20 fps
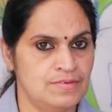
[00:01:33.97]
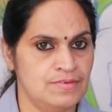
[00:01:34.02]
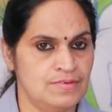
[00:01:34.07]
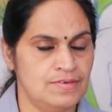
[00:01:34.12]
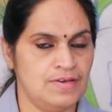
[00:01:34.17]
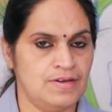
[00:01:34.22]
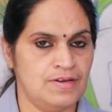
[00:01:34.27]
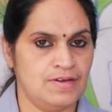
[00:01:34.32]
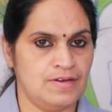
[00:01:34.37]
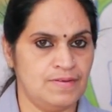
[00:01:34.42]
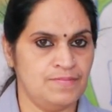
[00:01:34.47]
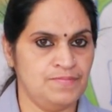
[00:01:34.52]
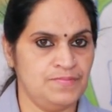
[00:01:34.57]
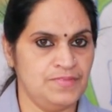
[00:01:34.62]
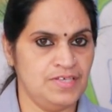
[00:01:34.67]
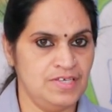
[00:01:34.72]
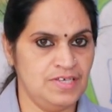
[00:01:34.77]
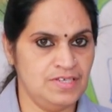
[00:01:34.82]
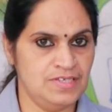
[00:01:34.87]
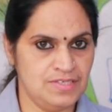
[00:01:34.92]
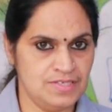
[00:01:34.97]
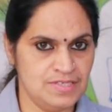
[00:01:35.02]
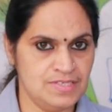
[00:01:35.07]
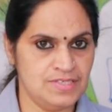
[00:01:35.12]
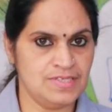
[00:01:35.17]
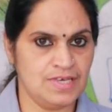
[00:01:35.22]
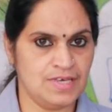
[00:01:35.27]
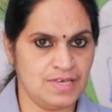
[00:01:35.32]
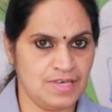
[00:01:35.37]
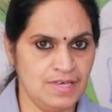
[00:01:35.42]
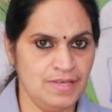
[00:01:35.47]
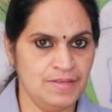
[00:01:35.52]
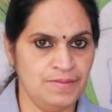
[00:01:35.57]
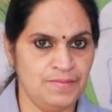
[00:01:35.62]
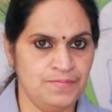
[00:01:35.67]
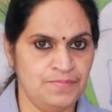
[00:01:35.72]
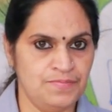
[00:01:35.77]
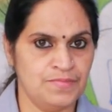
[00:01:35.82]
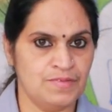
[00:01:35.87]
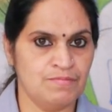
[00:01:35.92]
Yeah, it is a
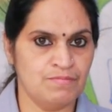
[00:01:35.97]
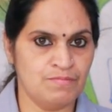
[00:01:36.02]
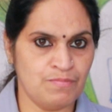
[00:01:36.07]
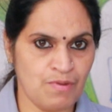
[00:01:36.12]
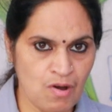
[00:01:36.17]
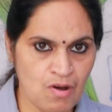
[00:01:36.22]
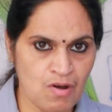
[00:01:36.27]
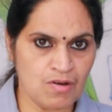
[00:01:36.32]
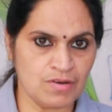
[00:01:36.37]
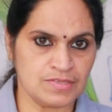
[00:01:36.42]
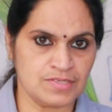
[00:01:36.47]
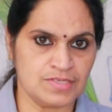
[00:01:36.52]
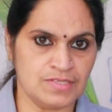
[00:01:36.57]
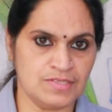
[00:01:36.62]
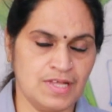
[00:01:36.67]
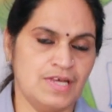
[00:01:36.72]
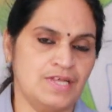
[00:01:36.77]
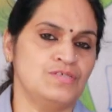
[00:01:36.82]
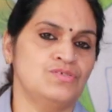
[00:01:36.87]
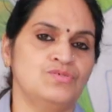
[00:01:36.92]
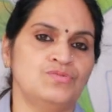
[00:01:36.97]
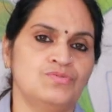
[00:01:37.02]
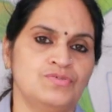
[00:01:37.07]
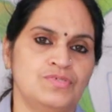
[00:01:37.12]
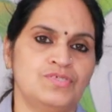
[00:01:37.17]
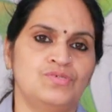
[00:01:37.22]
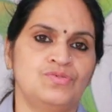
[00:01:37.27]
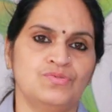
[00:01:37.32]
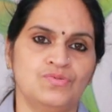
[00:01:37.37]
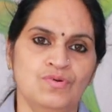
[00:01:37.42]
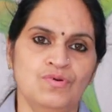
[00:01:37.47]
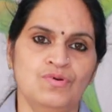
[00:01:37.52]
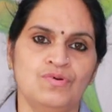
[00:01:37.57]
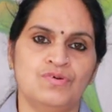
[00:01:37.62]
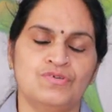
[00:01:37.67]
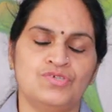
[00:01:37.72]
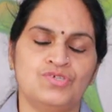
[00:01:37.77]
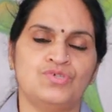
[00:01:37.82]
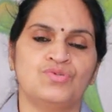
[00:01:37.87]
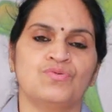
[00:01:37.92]
box that is used to
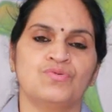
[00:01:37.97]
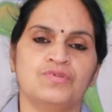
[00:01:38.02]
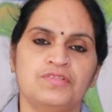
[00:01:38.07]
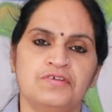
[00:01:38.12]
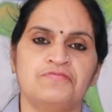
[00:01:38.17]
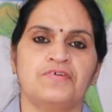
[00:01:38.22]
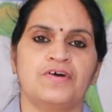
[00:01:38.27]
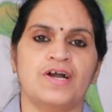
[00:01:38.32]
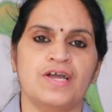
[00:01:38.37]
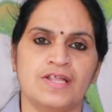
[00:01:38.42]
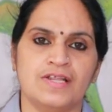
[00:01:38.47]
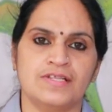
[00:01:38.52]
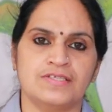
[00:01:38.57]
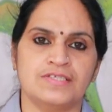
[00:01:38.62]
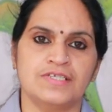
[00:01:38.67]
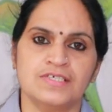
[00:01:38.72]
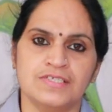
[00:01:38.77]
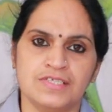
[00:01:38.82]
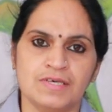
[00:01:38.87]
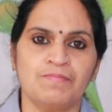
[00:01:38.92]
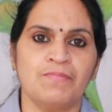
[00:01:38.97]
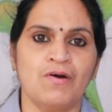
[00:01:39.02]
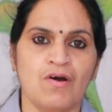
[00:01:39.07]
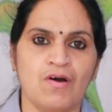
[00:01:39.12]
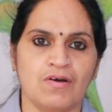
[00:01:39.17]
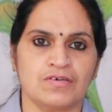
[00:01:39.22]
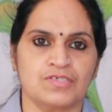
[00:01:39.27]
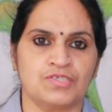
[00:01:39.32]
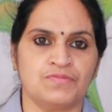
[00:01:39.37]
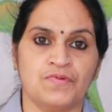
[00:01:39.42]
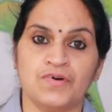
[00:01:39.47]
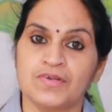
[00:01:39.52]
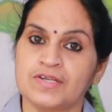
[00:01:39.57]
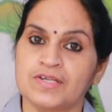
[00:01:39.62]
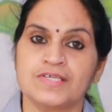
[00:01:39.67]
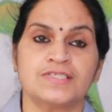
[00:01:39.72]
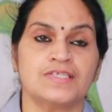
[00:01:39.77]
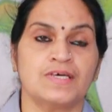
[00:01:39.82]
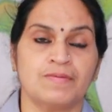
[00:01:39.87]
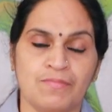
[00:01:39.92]
store the files. It is a box.
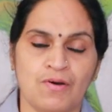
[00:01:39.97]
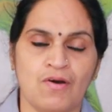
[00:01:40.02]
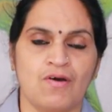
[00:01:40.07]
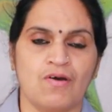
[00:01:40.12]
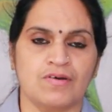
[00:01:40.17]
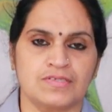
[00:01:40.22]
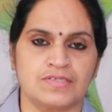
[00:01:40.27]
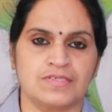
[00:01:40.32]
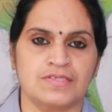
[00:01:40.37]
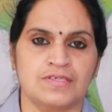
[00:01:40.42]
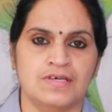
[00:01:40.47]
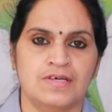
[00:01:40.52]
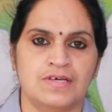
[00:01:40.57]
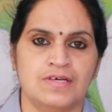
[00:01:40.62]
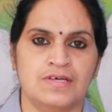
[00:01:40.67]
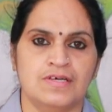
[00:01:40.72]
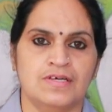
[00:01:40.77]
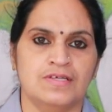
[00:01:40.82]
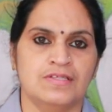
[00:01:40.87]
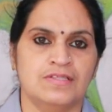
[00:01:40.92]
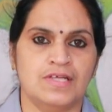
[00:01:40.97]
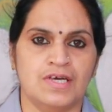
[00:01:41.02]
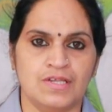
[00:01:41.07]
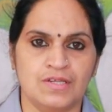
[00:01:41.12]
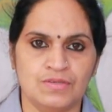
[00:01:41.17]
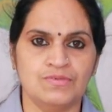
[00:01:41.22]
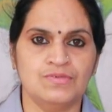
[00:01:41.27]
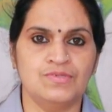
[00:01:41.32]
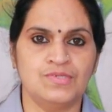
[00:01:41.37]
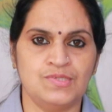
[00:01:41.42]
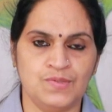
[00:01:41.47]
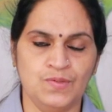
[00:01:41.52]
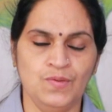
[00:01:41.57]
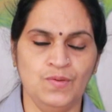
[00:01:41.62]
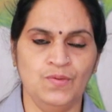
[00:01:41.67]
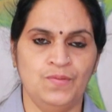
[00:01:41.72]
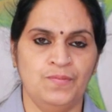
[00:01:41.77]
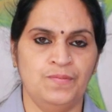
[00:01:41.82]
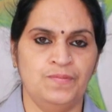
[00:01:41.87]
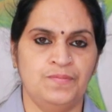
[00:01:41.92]
Folder is a box that used
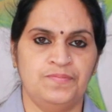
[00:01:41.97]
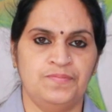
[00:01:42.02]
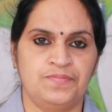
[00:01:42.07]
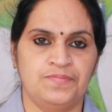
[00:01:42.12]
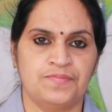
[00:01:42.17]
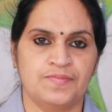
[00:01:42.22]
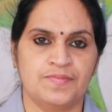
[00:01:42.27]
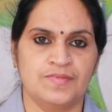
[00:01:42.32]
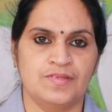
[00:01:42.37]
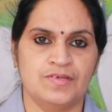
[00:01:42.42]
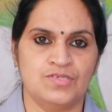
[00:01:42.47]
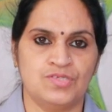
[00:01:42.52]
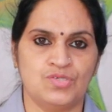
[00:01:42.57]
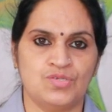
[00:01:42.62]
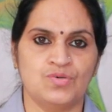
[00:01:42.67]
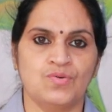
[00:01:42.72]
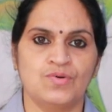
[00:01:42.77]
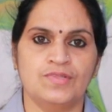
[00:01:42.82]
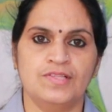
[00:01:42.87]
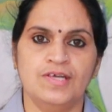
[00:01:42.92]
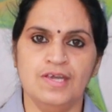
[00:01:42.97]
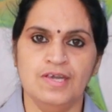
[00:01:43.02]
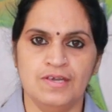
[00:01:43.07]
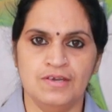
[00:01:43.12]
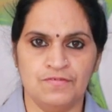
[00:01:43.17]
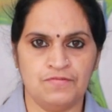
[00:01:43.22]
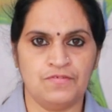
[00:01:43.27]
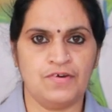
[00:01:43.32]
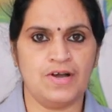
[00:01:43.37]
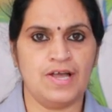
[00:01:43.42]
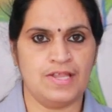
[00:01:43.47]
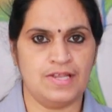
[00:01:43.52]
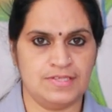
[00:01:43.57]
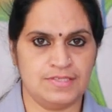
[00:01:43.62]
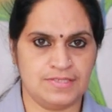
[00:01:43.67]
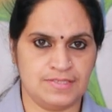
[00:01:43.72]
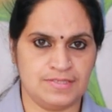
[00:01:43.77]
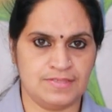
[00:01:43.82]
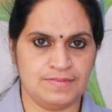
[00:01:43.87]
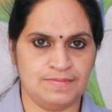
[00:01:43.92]
to store the files.